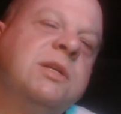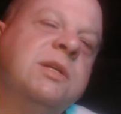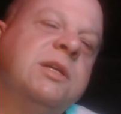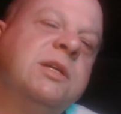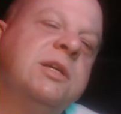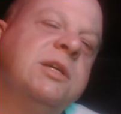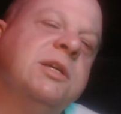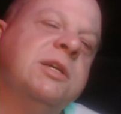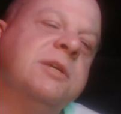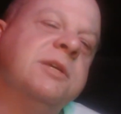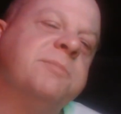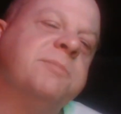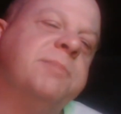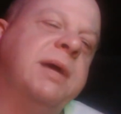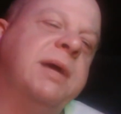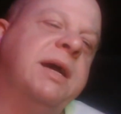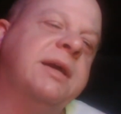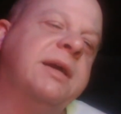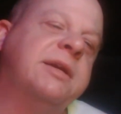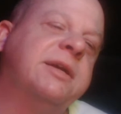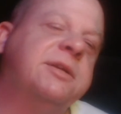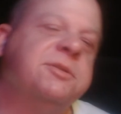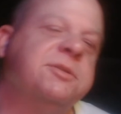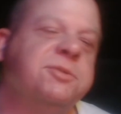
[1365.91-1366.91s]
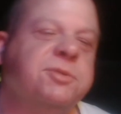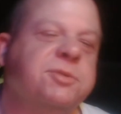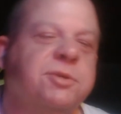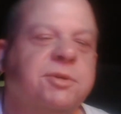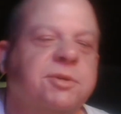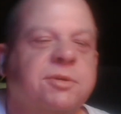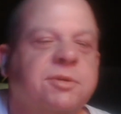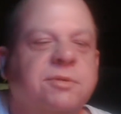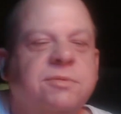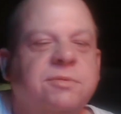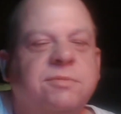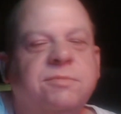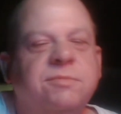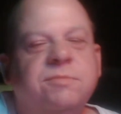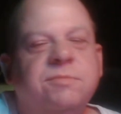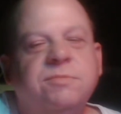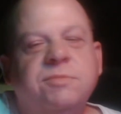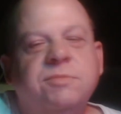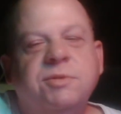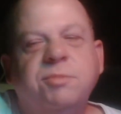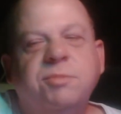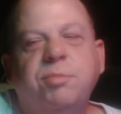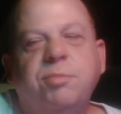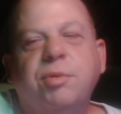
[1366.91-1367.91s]
kick back, enjoy
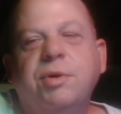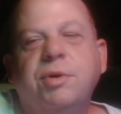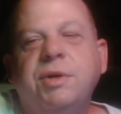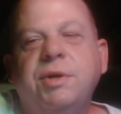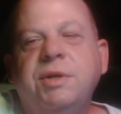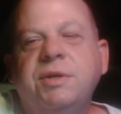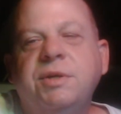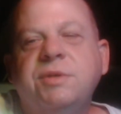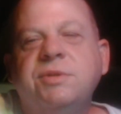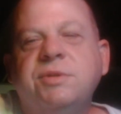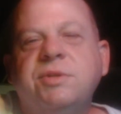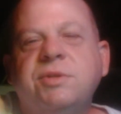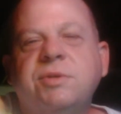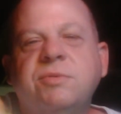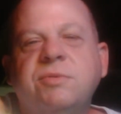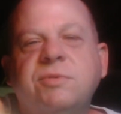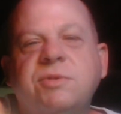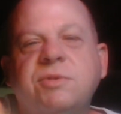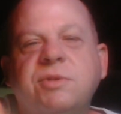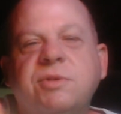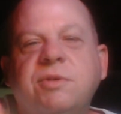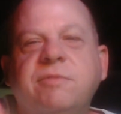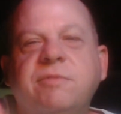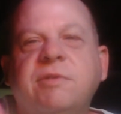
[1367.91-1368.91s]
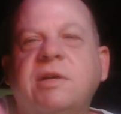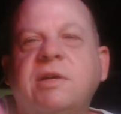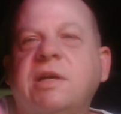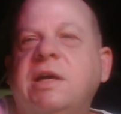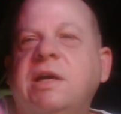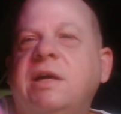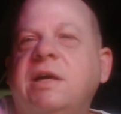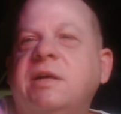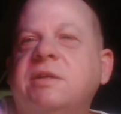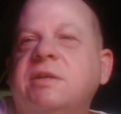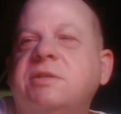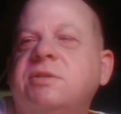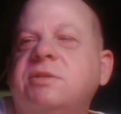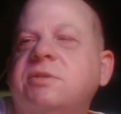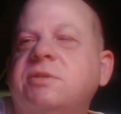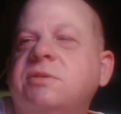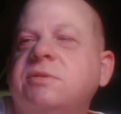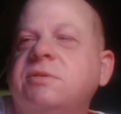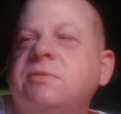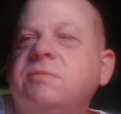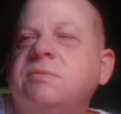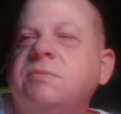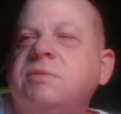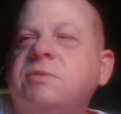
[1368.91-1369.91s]
the breeze. It was
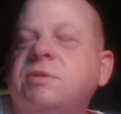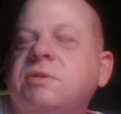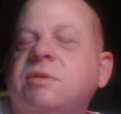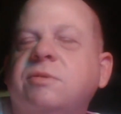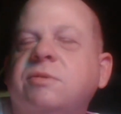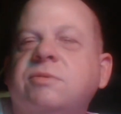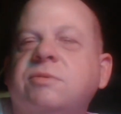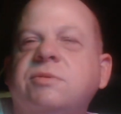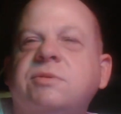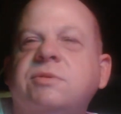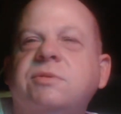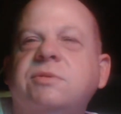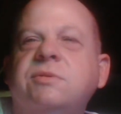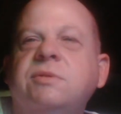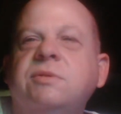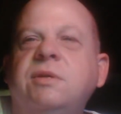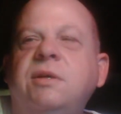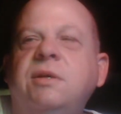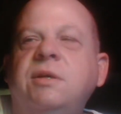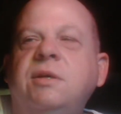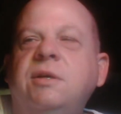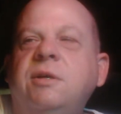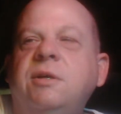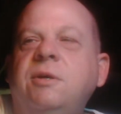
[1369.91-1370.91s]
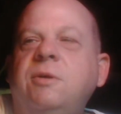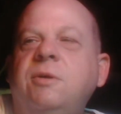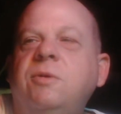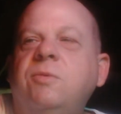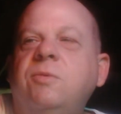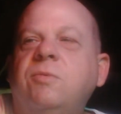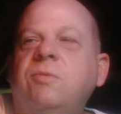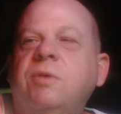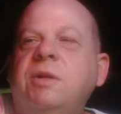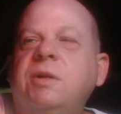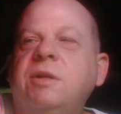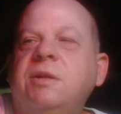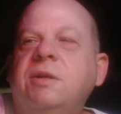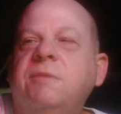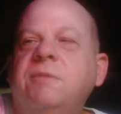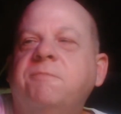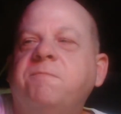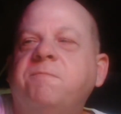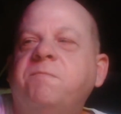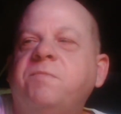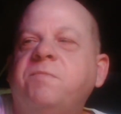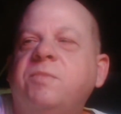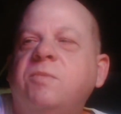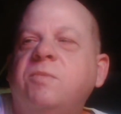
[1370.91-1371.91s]
overcast, so wasn't
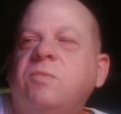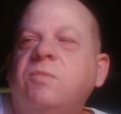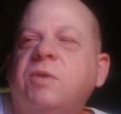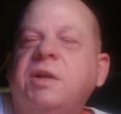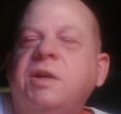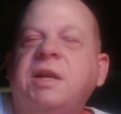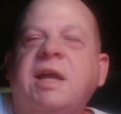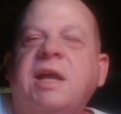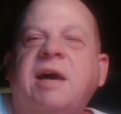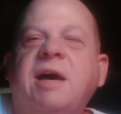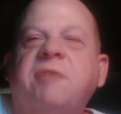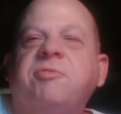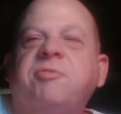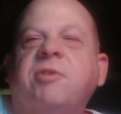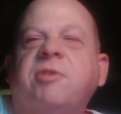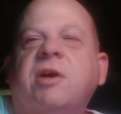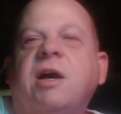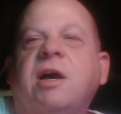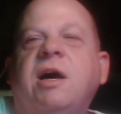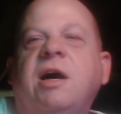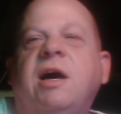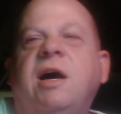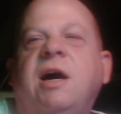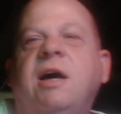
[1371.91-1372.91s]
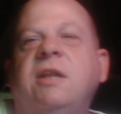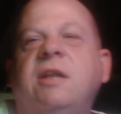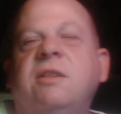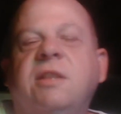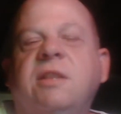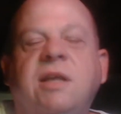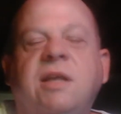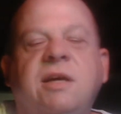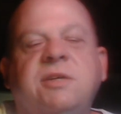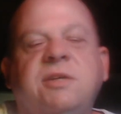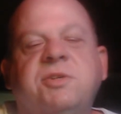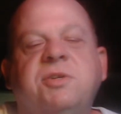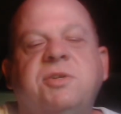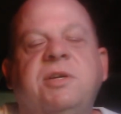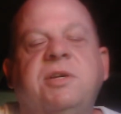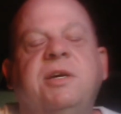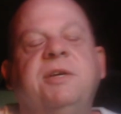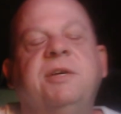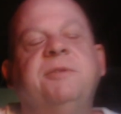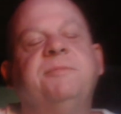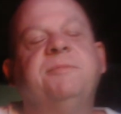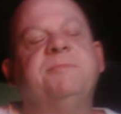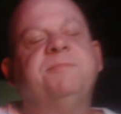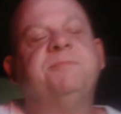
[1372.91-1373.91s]
Africa hot last
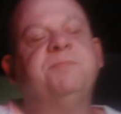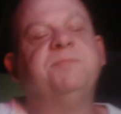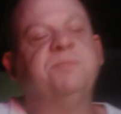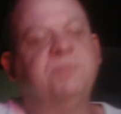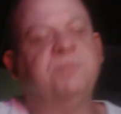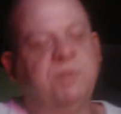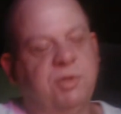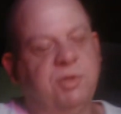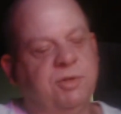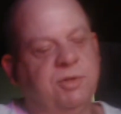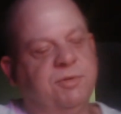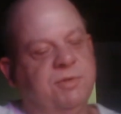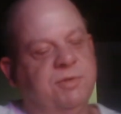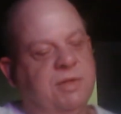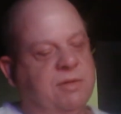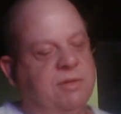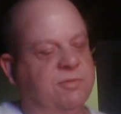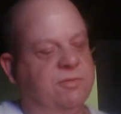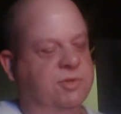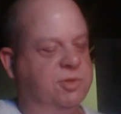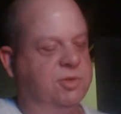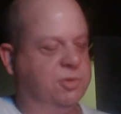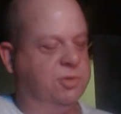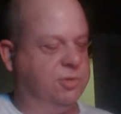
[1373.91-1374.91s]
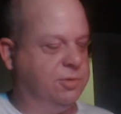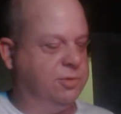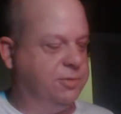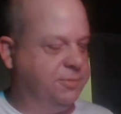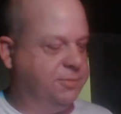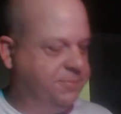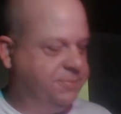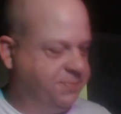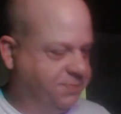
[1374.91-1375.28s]
night. So that was cool.